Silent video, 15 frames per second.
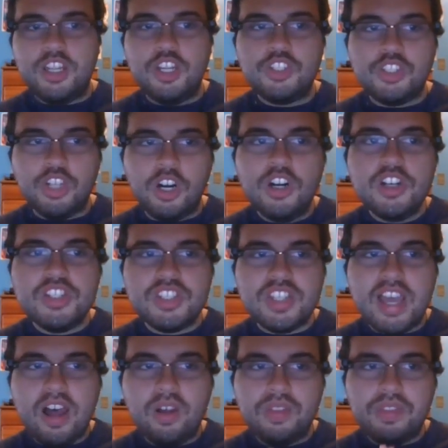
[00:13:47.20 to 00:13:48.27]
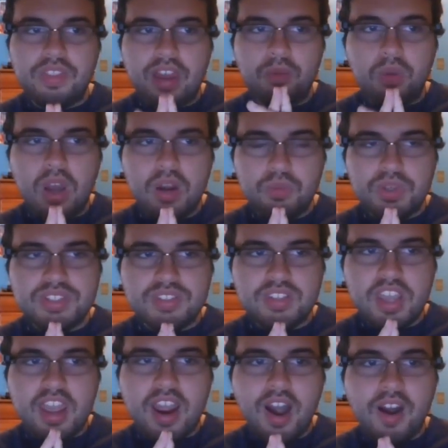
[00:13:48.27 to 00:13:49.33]
It turns out that what was
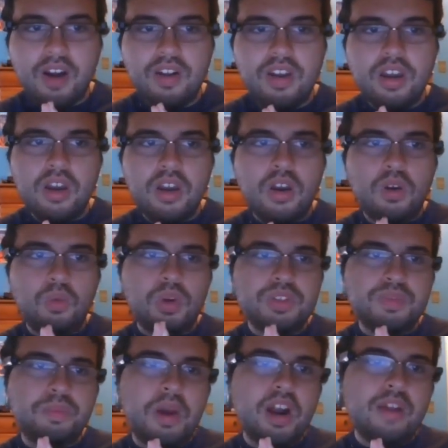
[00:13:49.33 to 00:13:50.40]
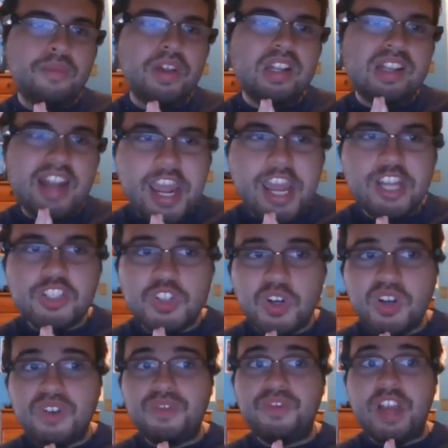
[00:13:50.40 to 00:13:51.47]
there was part of a
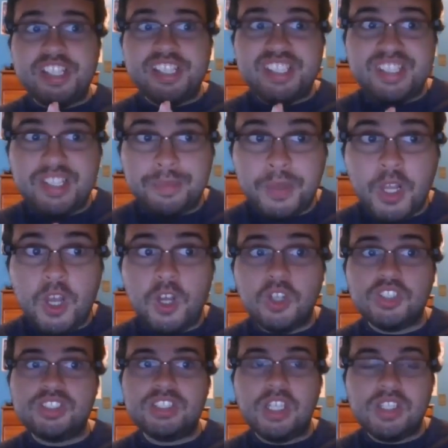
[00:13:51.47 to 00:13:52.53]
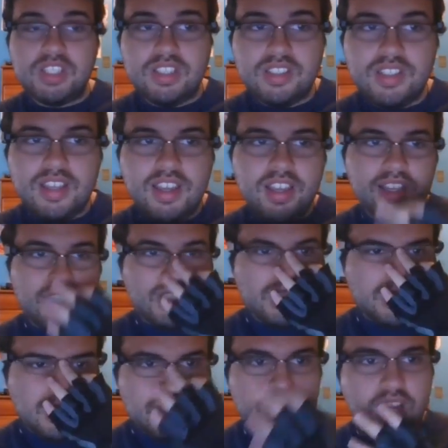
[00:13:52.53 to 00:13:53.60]
lantern festival. So
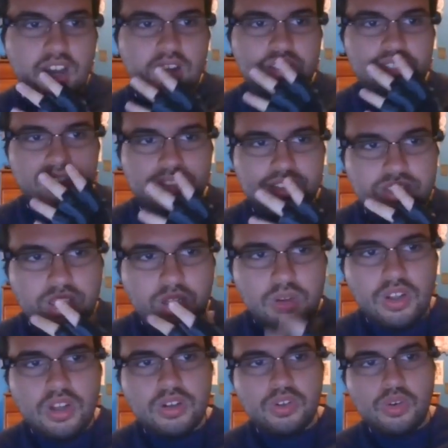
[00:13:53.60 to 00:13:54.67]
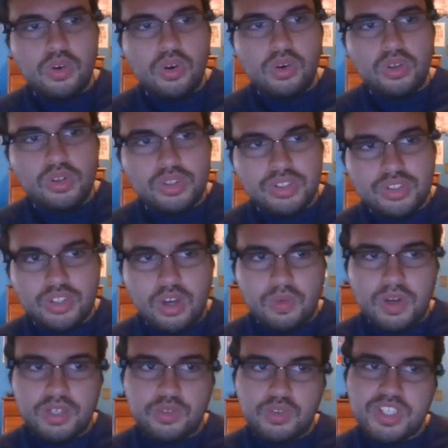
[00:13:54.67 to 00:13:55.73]
it looked cool. So
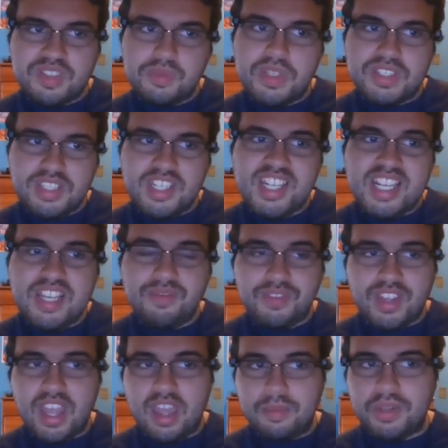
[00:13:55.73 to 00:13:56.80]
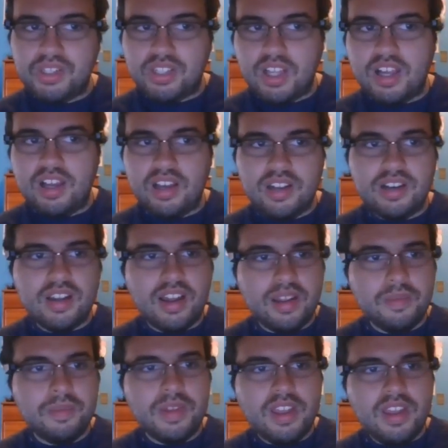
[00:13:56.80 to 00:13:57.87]
when Christmas Eve came along,
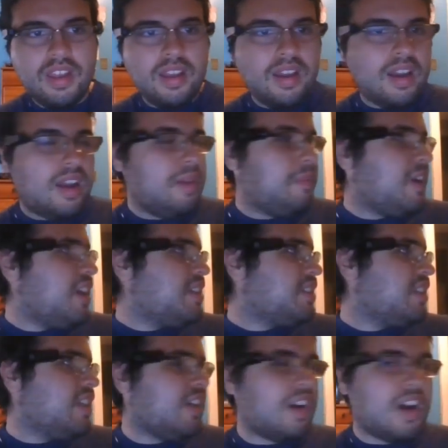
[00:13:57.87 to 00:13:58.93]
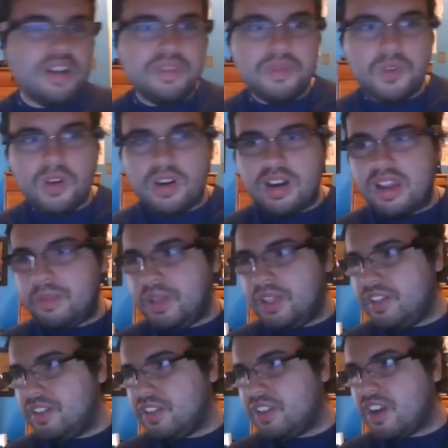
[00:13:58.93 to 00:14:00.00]
I basically offered
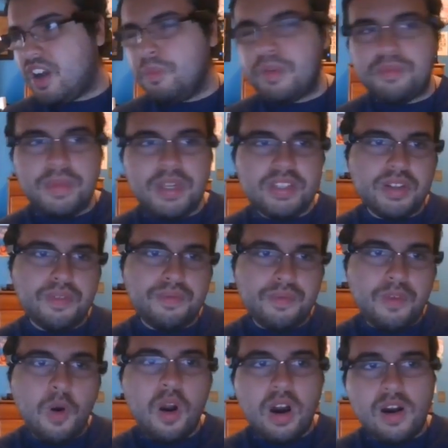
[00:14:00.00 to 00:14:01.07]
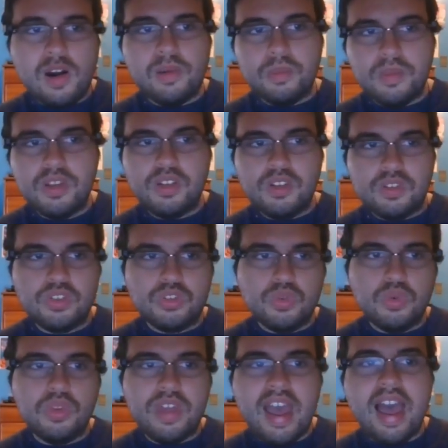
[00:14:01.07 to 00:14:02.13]
Emily to come with me to the farm to
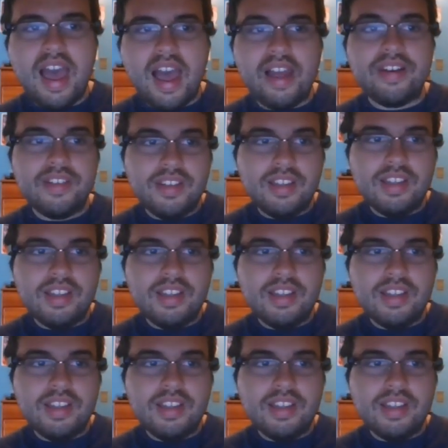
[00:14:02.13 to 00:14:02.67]
do that.